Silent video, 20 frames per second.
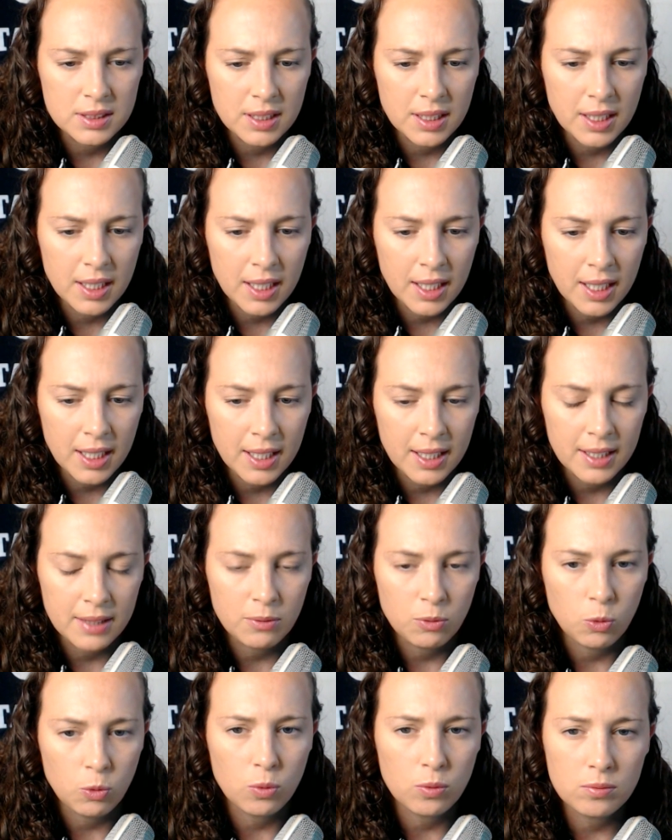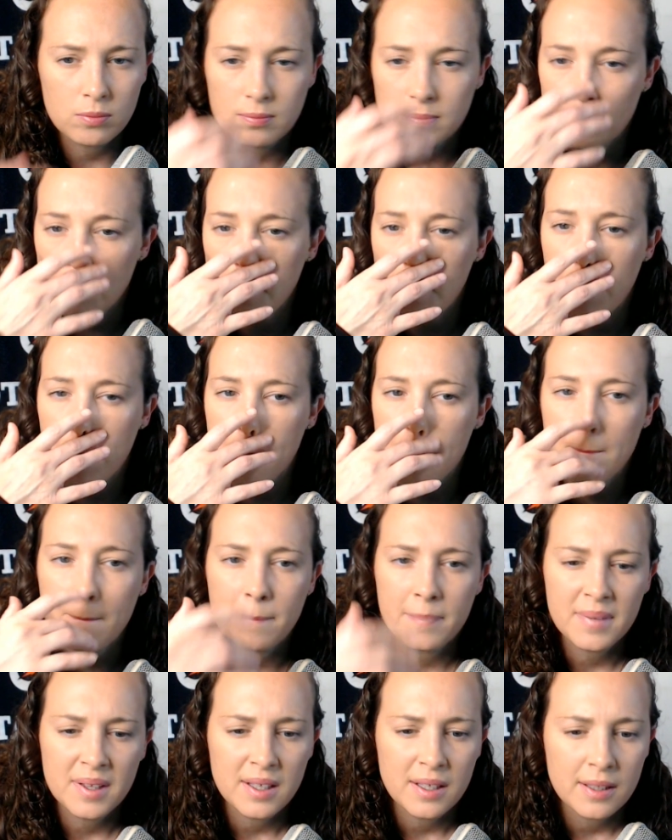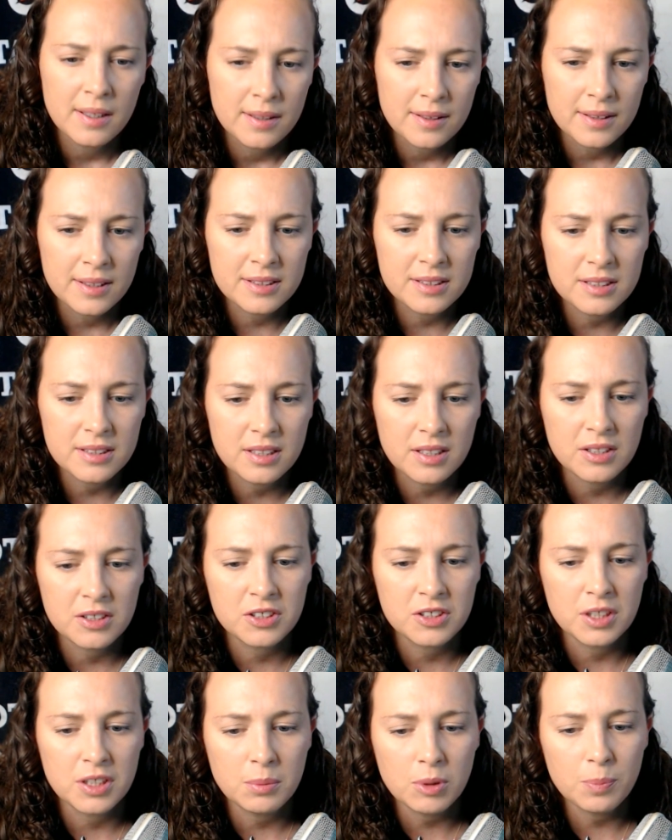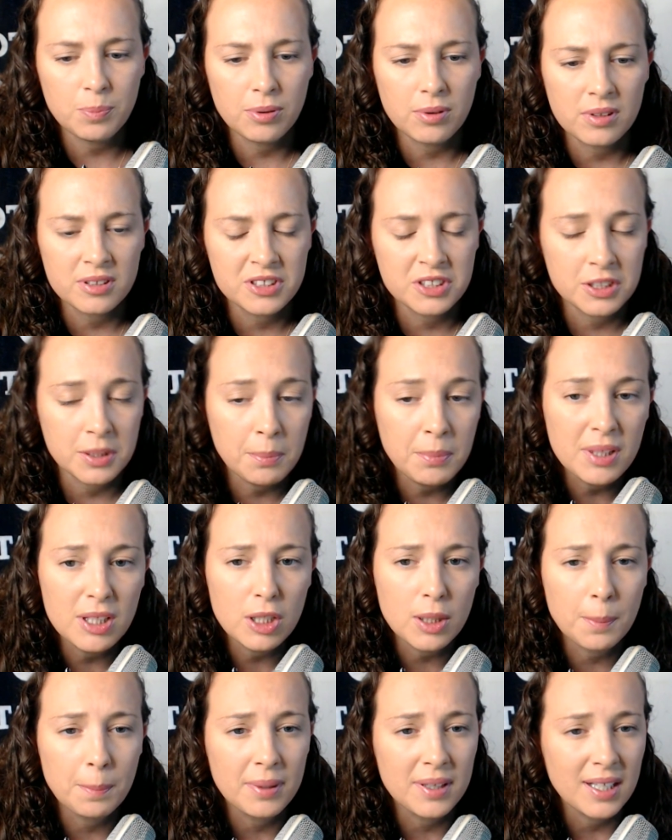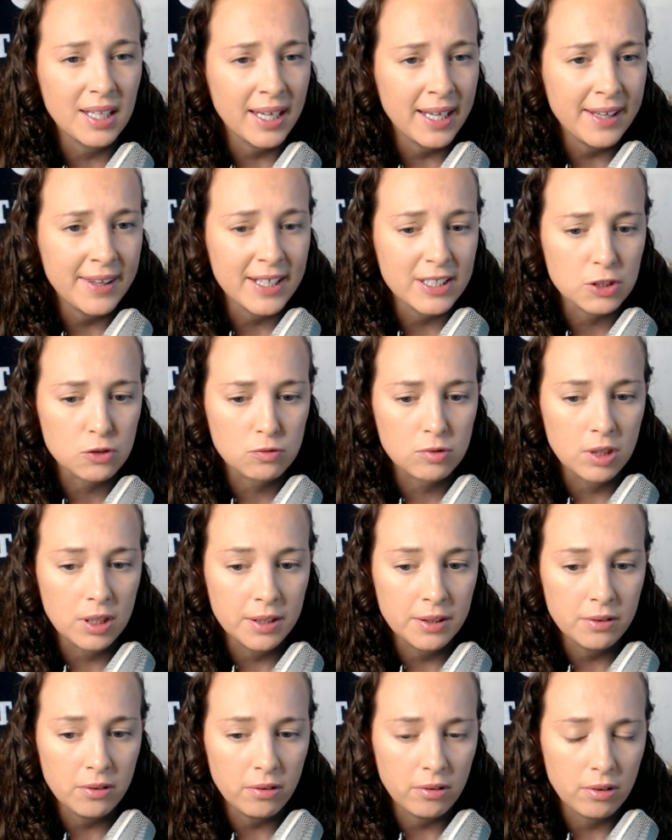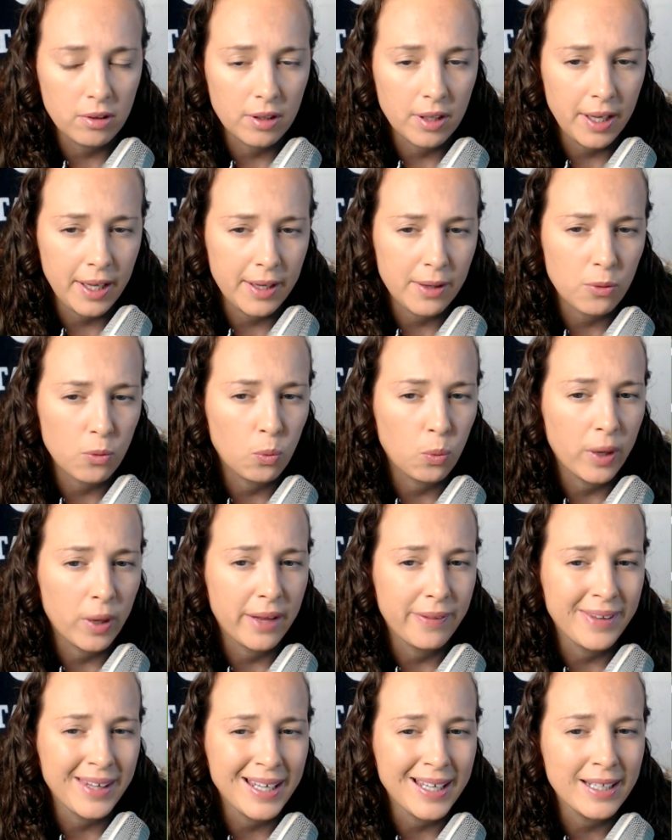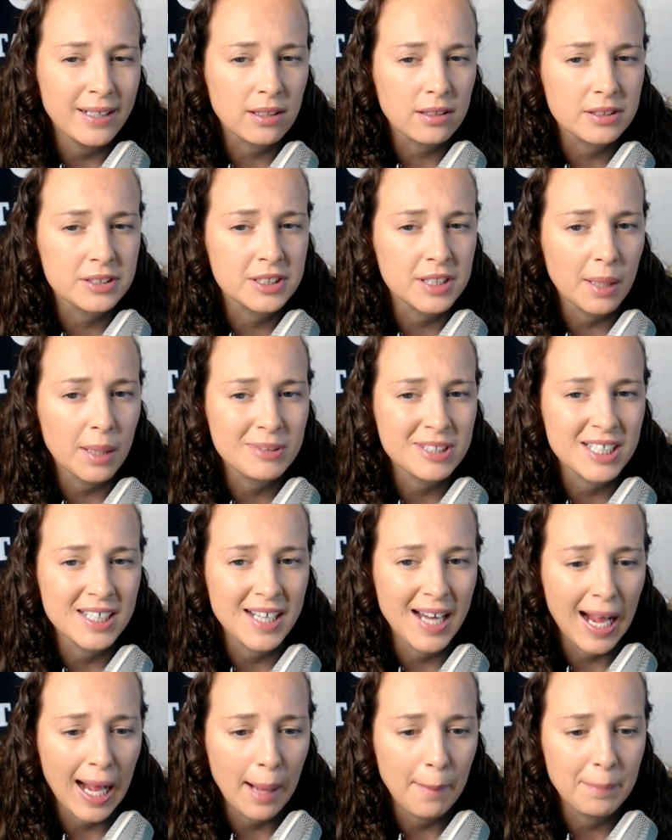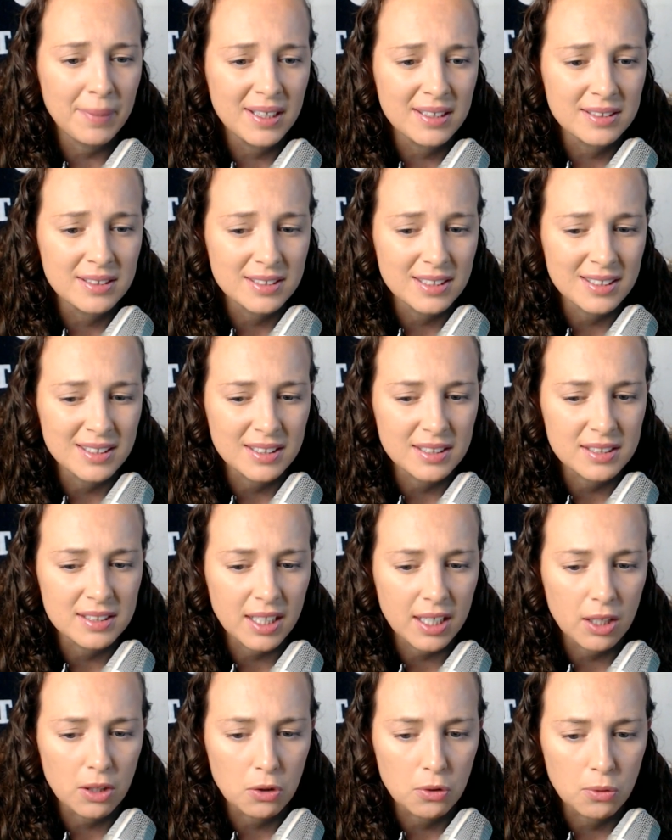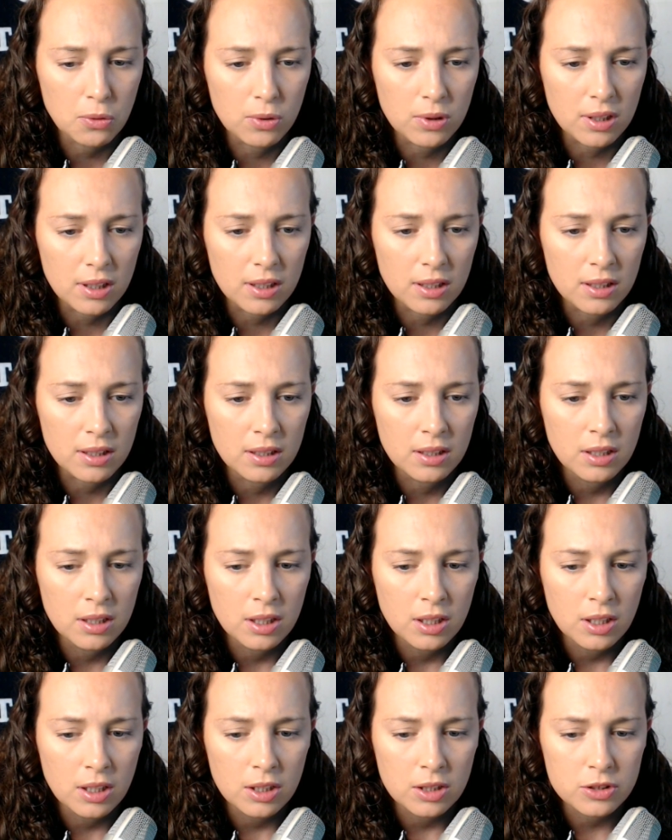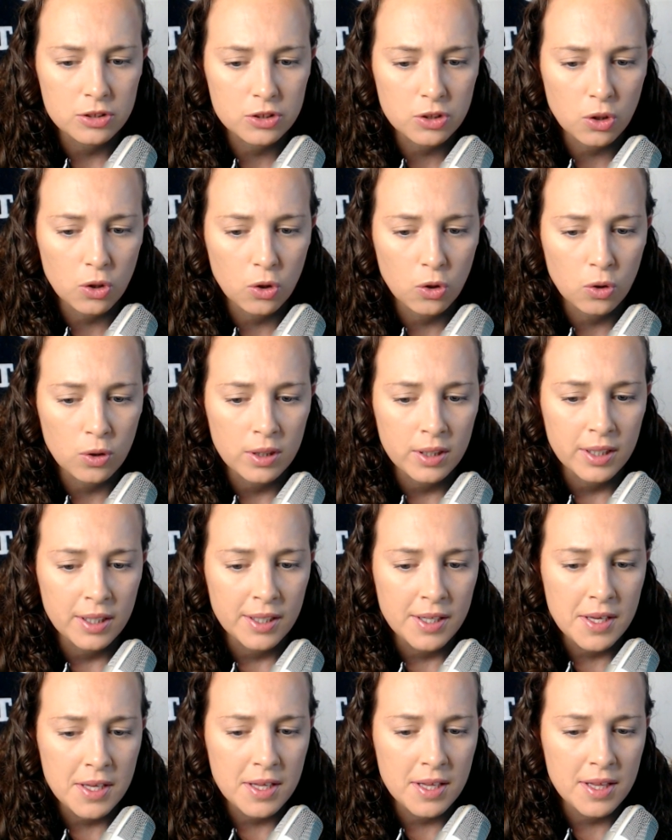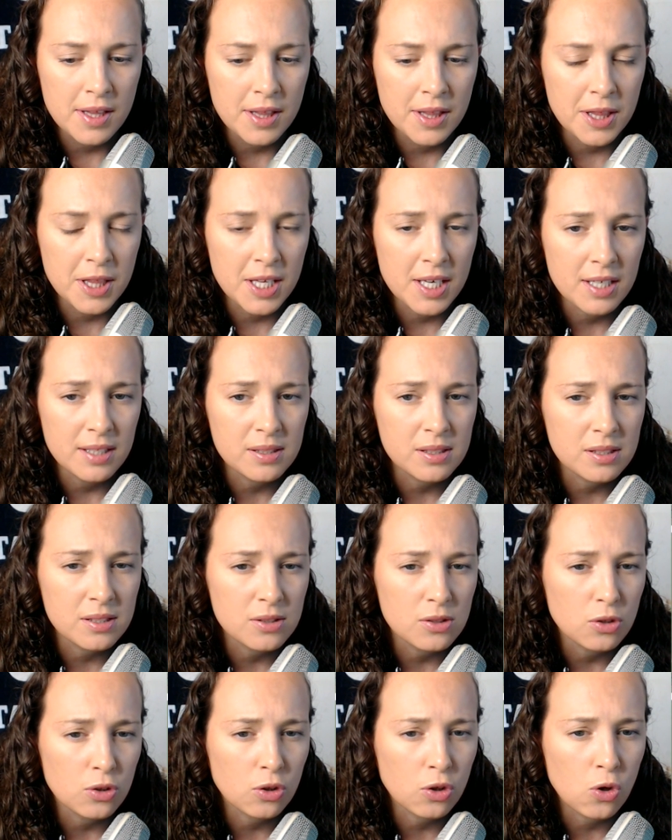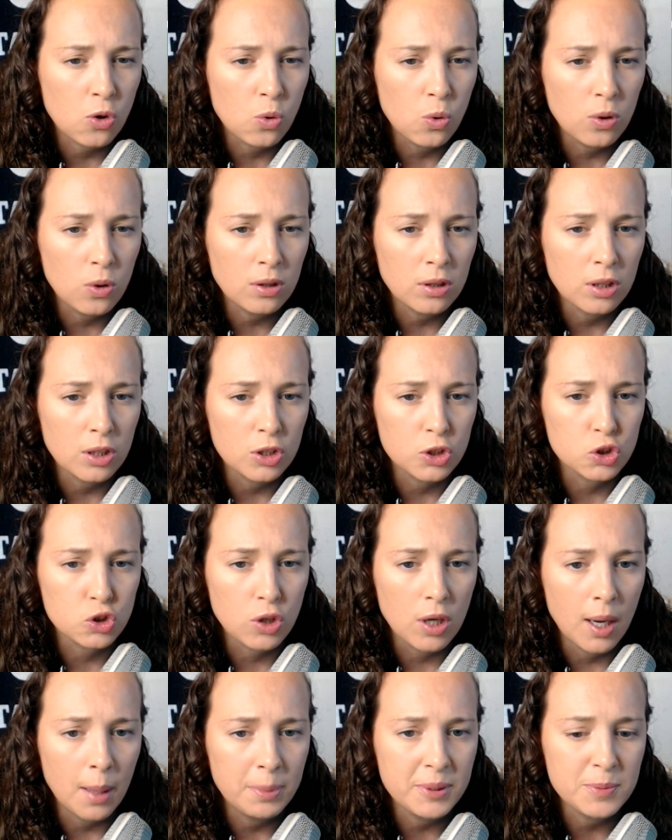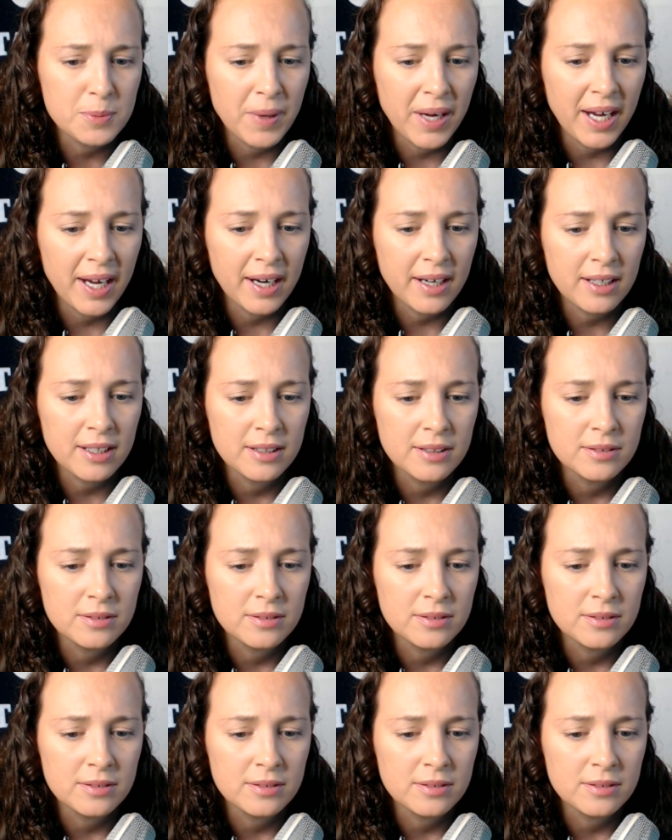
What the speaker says: And this is a similar play that's run when the interception happens in the second quarter. So this corner drops back.